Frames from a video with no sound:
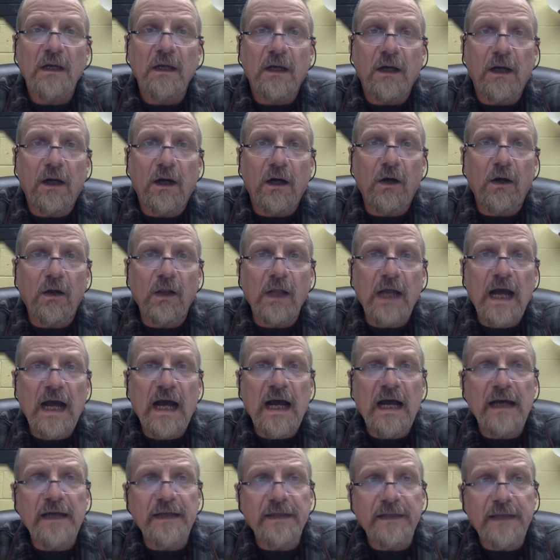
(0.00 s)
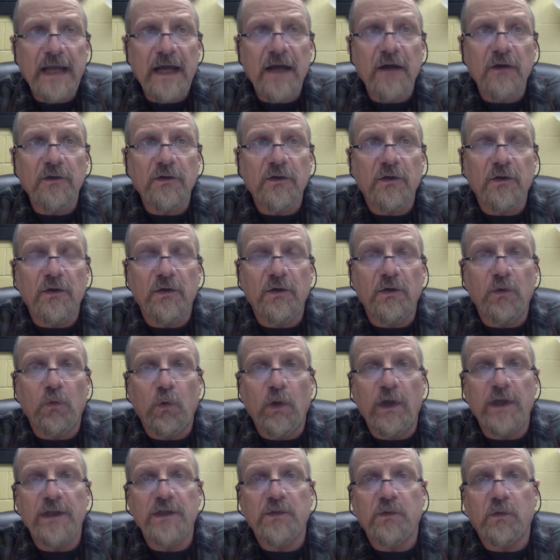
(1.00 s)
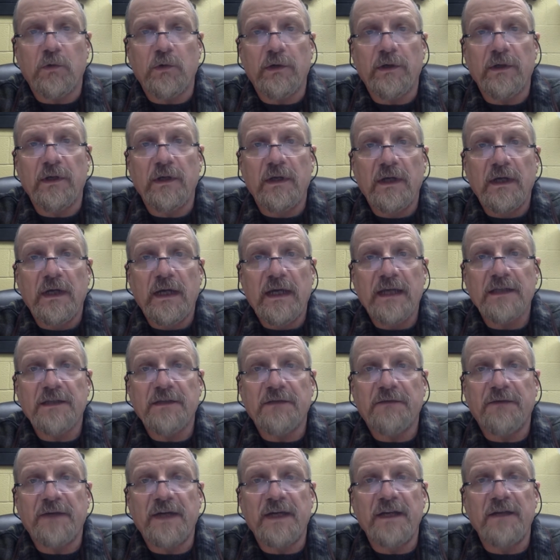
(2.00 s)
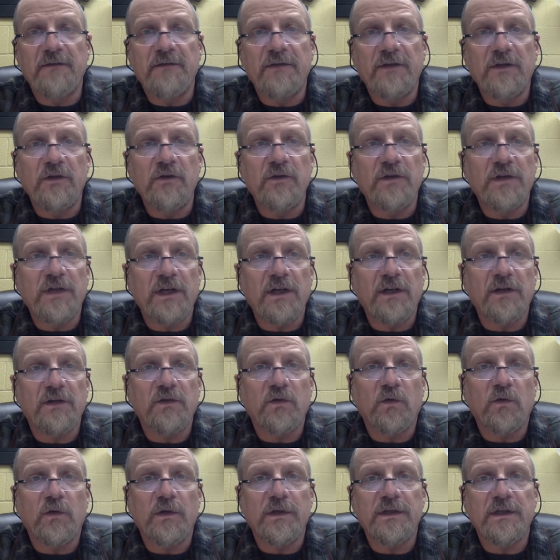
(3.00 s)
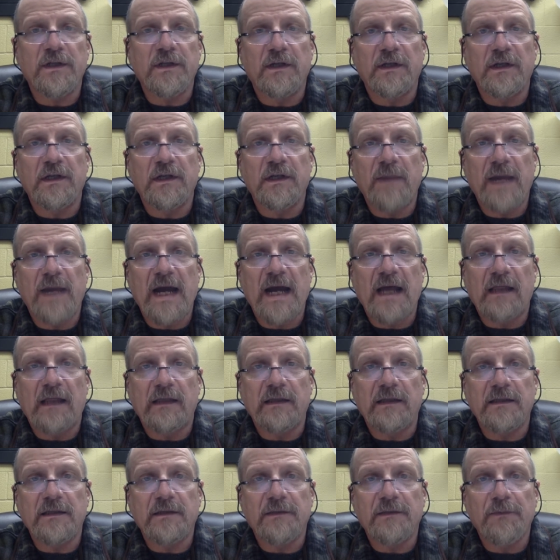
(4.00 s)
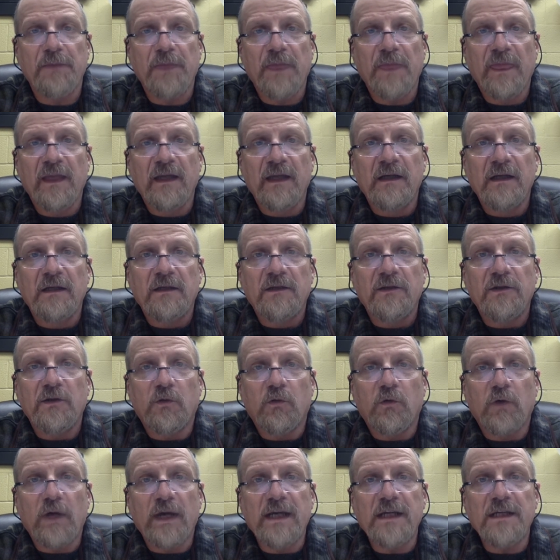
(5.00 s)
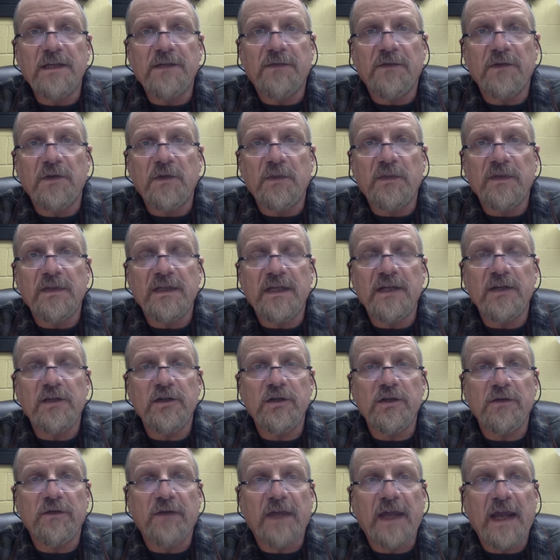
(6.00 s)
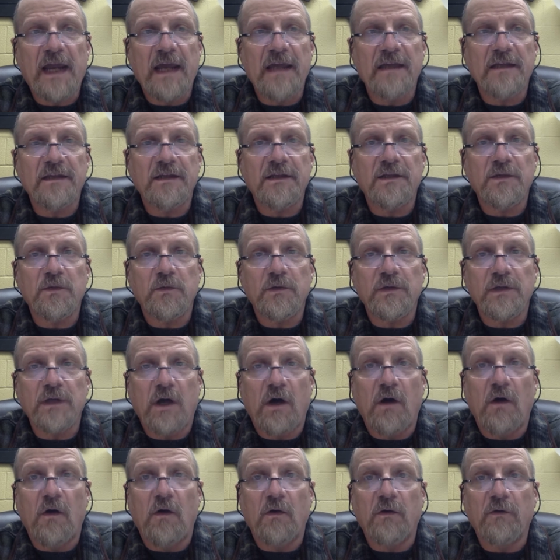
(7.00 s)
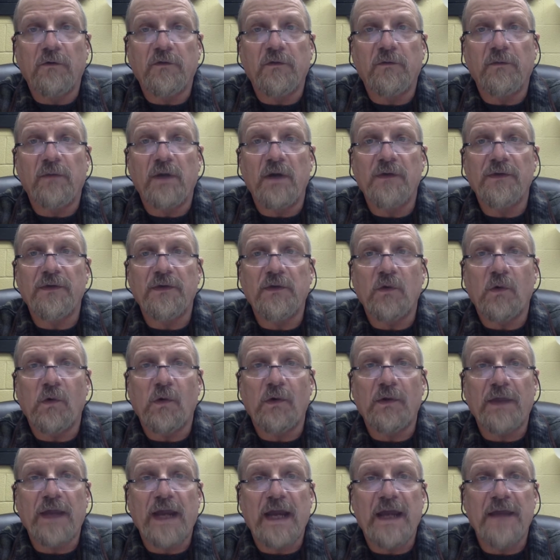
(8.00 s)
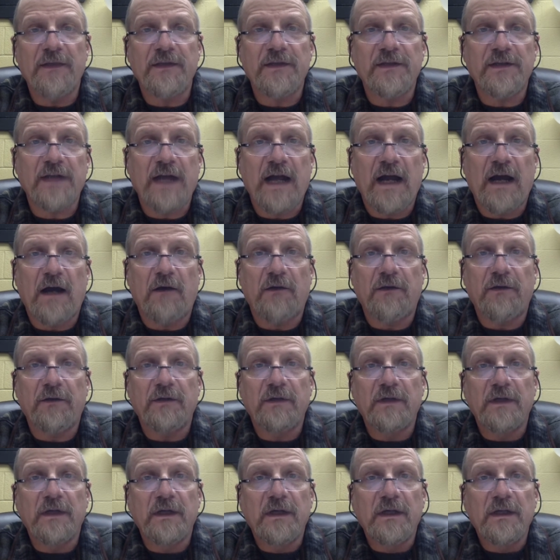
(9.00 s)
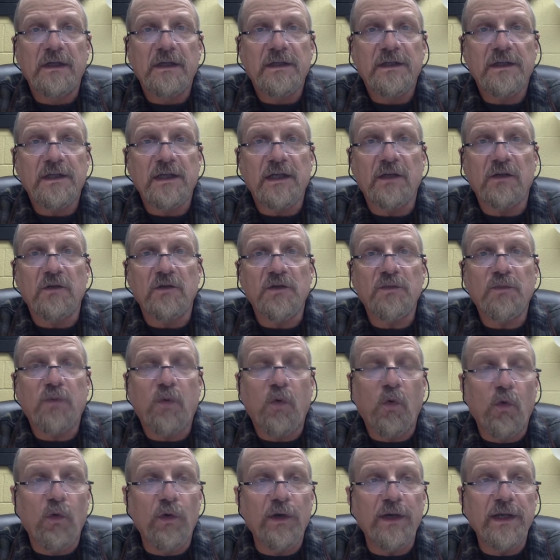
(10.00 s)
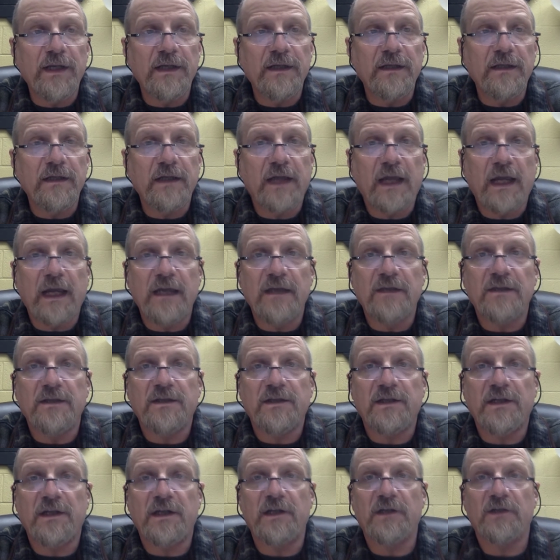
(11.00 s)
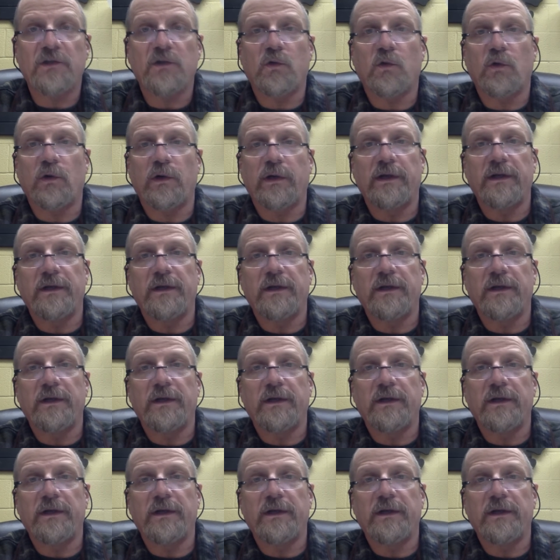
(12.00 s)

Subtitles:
All eyes now turned westward as the fate of the new territories hung in the balance. The race for the possession of Kansas was on from both the north and the south. Settlers poured into the Kansas territory.